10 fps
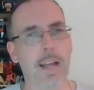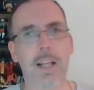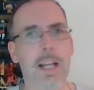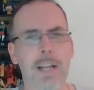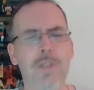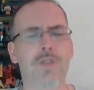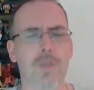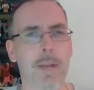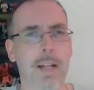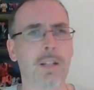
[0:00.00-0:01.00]
He's
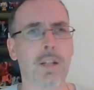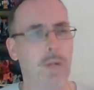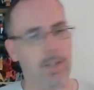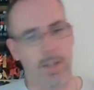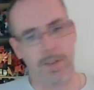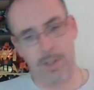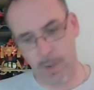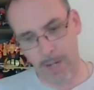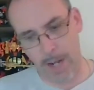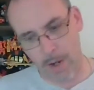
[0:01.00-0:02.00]
tremendously well done. There's
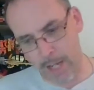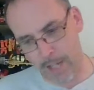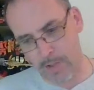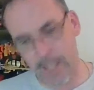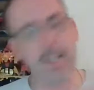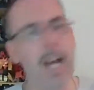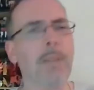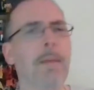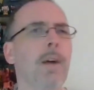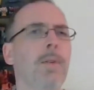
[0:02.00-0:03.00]
no doubt. Okay, so let's
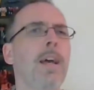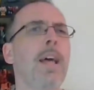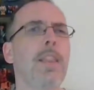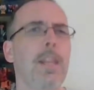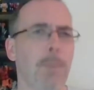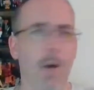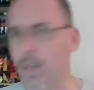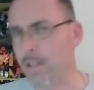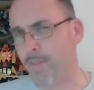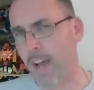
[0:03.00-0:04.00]
talk about the
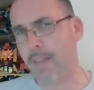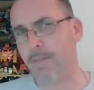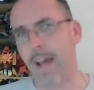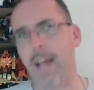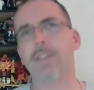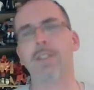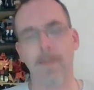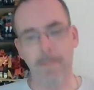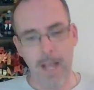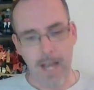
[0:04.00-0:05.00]
Pulse Fan
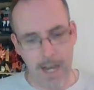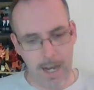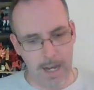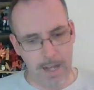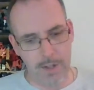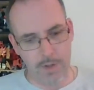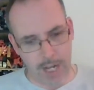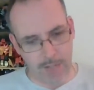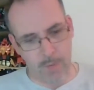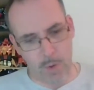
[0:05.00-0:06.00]
Fest, the
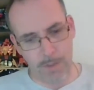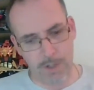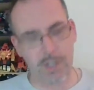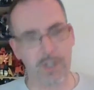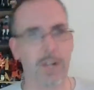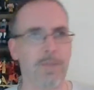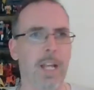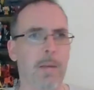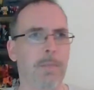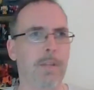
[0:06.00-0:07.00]
Transformers stuff that
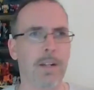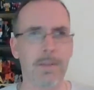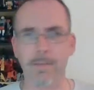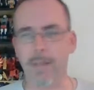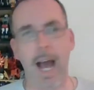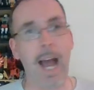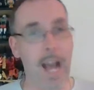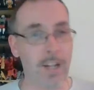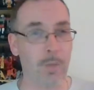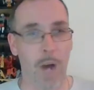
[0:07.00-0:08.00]
came up there. I
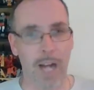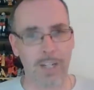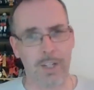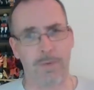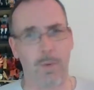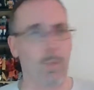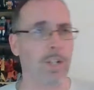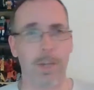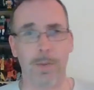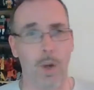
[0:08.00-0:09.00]
actually watched it. For
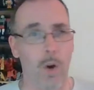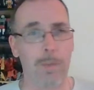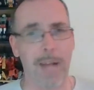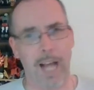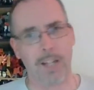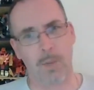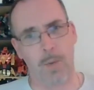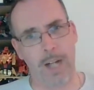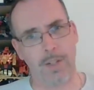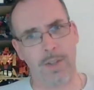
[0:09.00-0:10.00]
once, I was home and actually
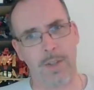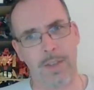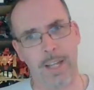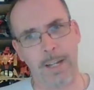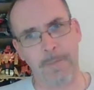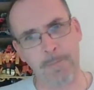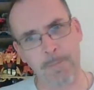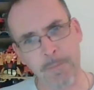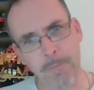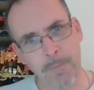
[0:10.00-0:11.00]
watched the thing.
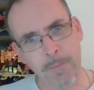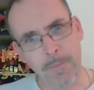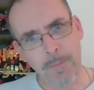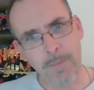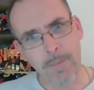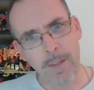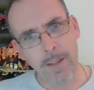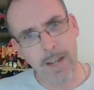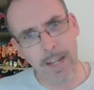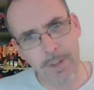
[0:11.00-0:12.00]

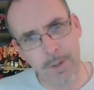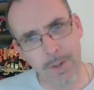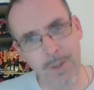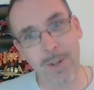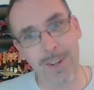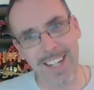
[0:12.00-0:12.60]
I got two